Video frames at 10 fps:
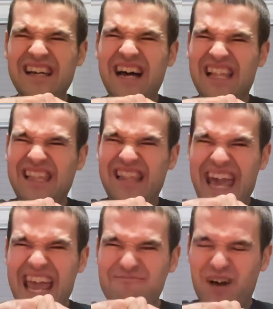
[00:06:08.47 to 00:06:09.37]
A
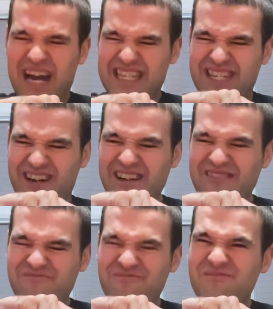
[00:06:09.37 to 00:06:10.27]
land monster?
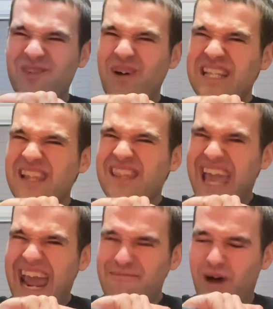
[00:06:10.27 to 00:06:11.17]
What's a
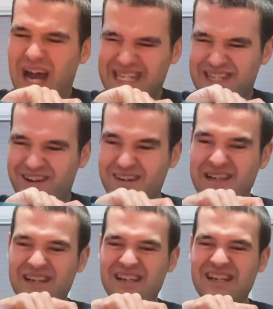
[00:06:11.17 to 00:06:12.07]
land monster?
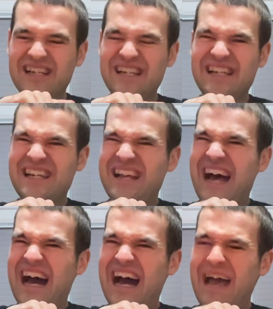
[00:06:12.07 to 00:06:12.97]

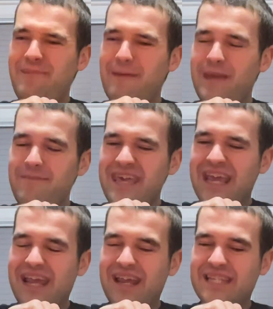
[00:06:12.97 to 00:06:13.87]
I bet maybe
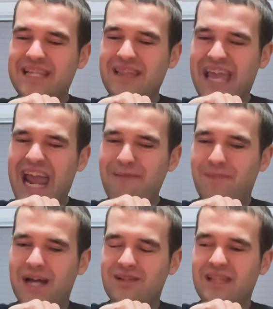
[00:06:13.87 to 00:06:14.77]
it's a land
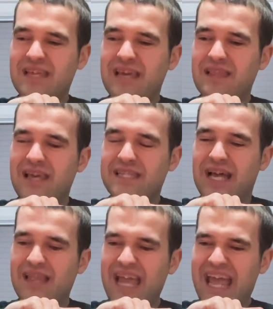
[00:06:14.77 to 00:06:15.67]
monster that lives
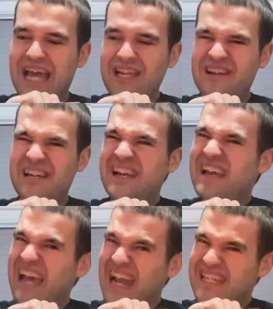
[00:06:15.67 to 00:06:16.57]
on land
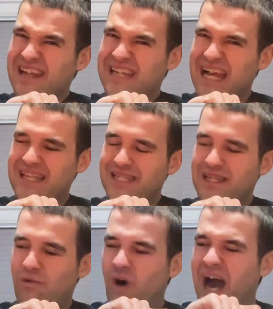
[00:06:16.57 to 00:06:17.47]
and sometimes lives in
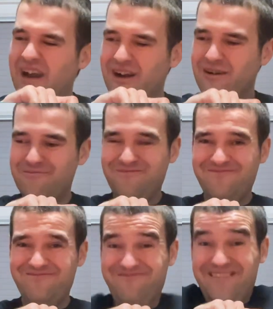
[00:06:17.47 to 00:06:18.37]
the water.
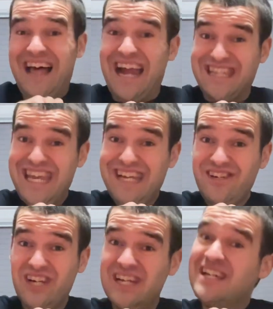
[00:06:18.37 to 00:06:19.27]
I
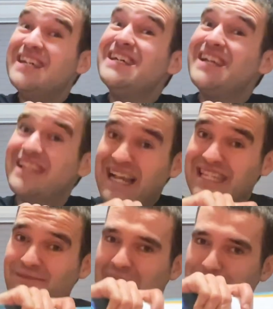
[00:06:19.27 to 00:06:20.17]
think. Let's
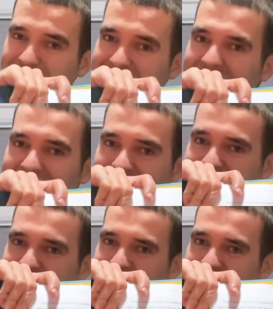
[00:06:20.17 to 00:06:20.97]
see what happens next.